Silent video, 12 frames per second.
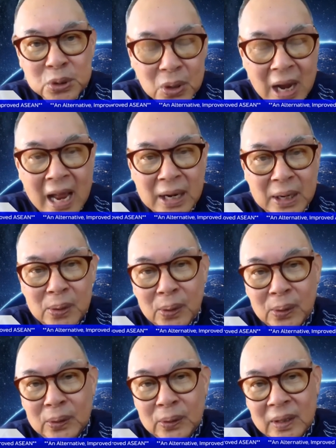to
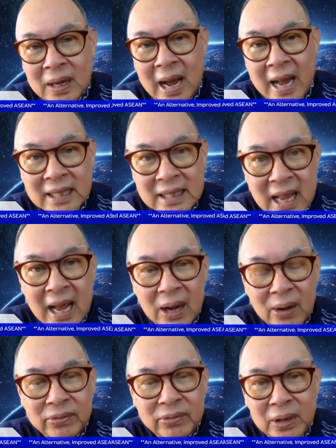Sukarno,
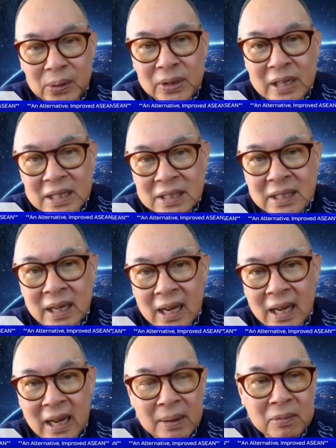Hatta of
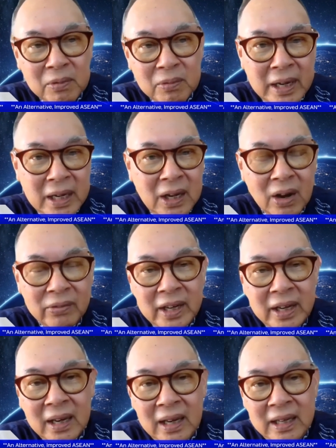Indonesia, and many
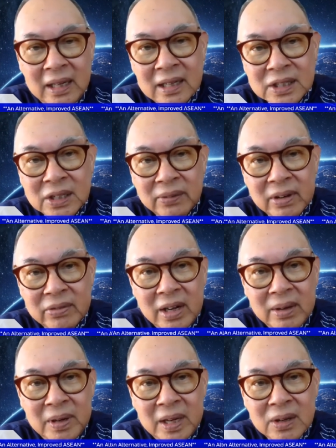of the leaders of the
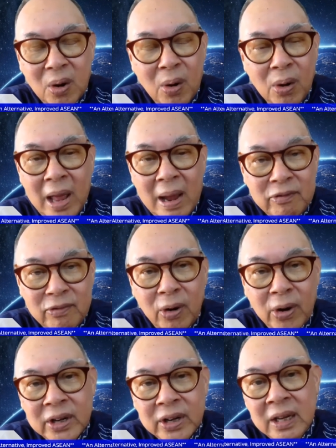Philippines all had
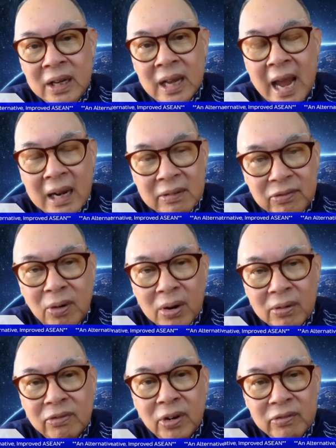fought
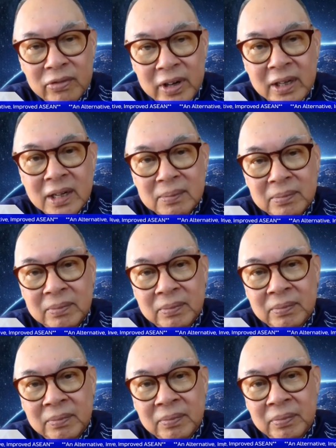for
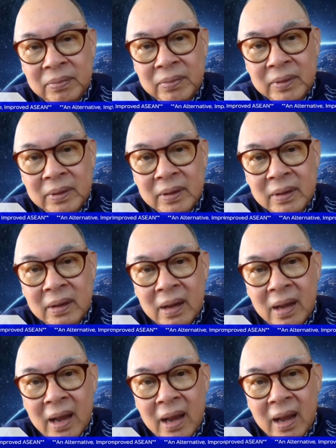freedom.
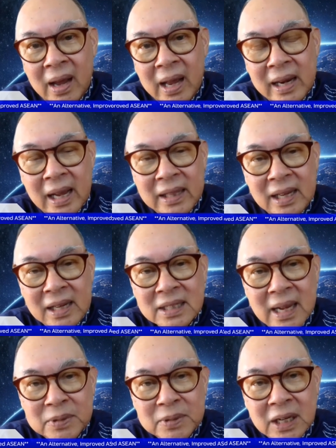And I
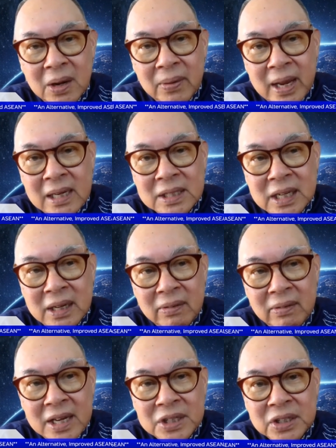think subsequent
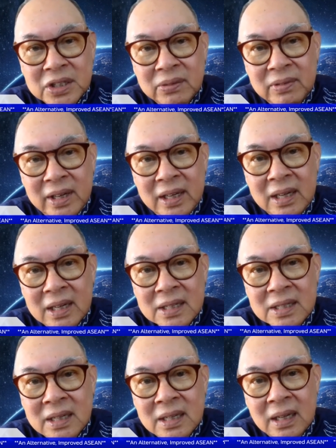generations of
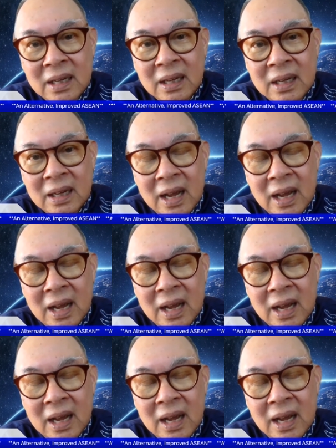leaders